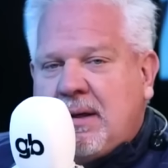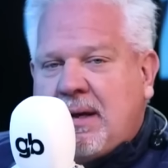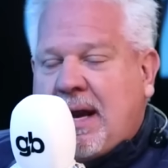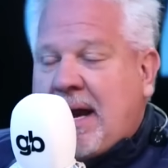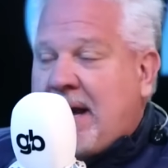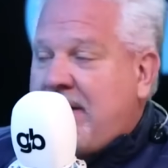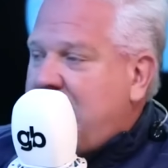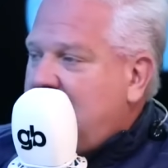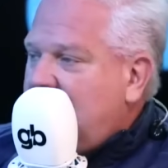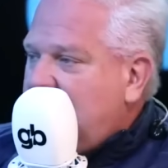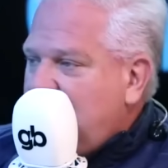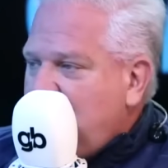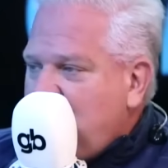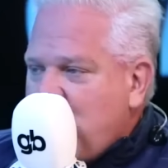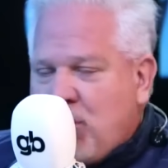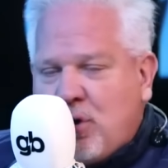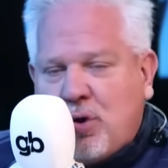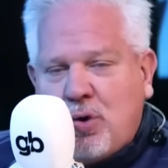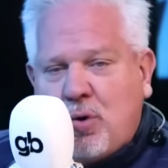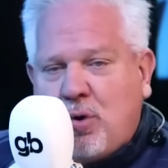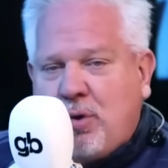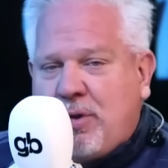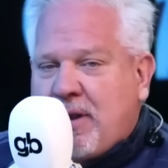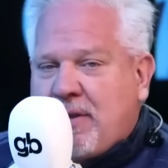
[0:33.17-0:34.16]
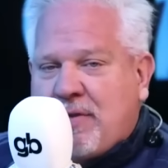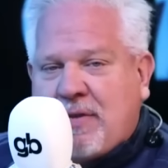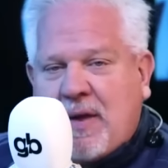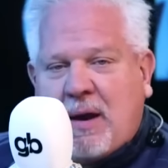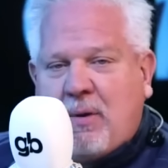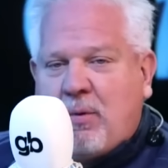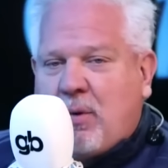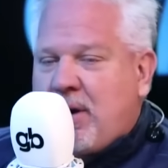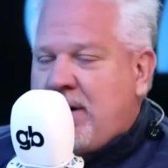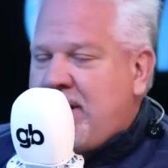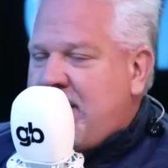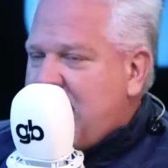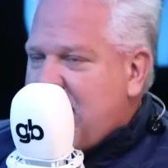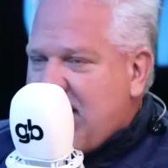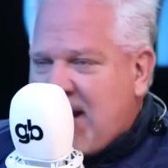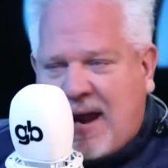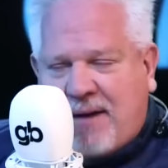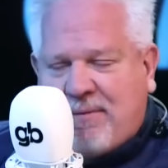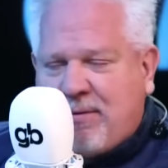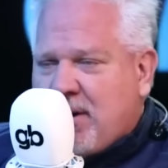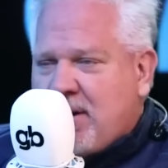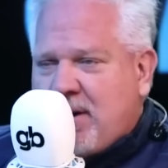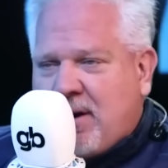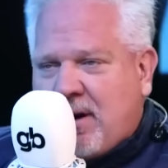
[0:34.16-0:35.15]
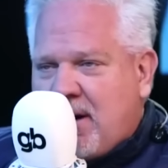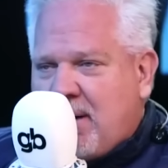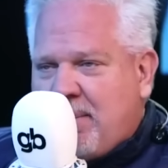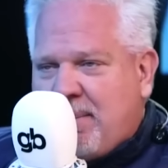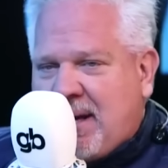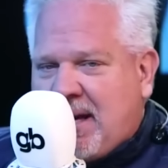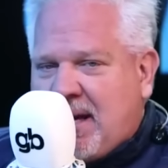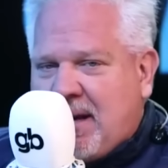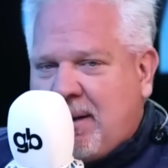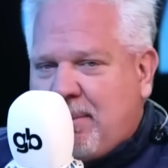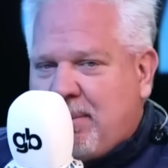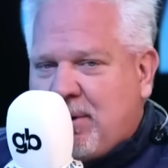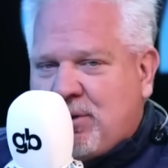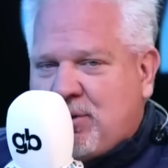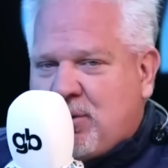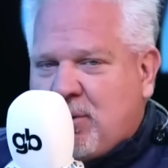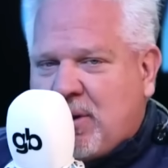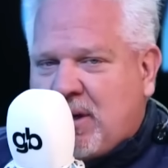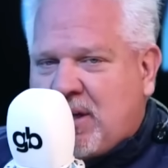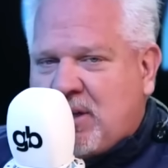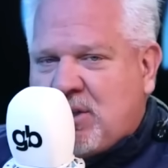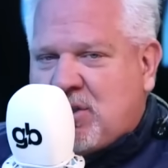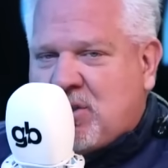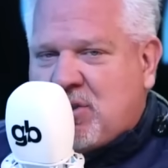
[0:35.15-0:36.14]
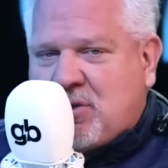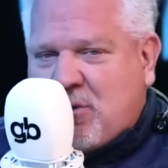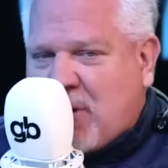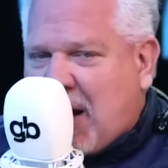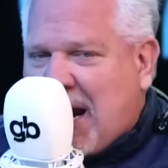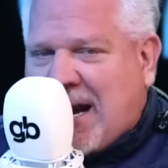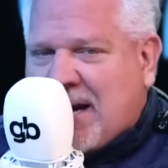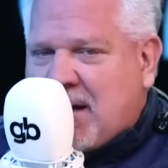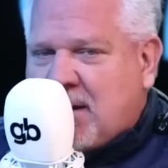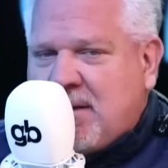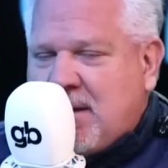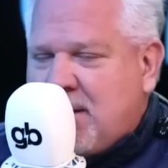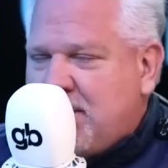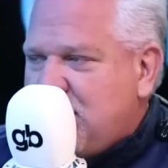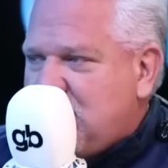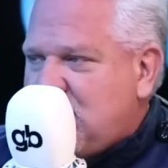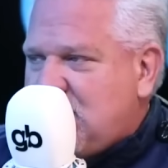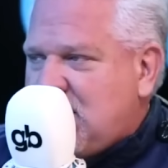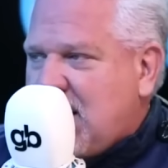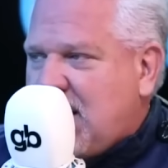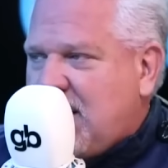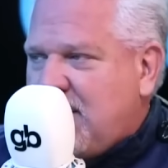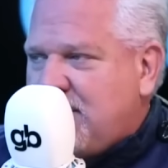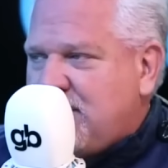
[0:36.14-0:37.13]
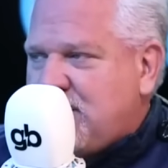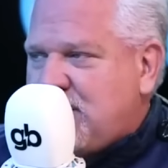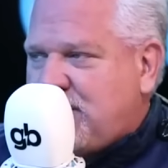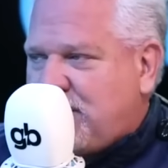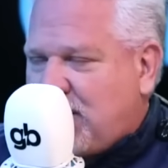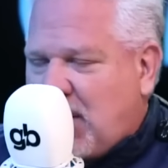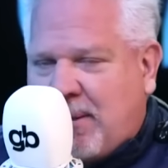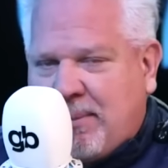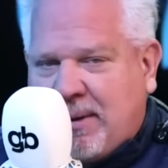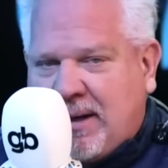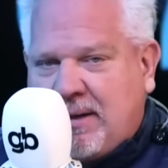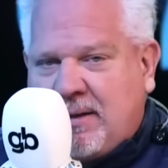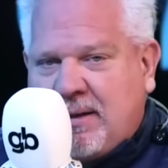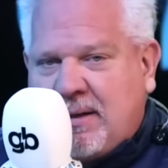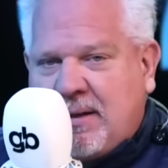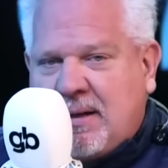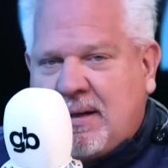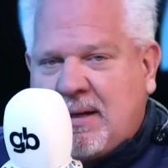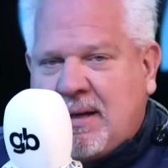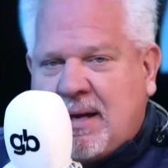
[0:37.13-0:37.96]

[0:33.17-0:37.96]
And they knew that they were never going to be able to extract themselves from it.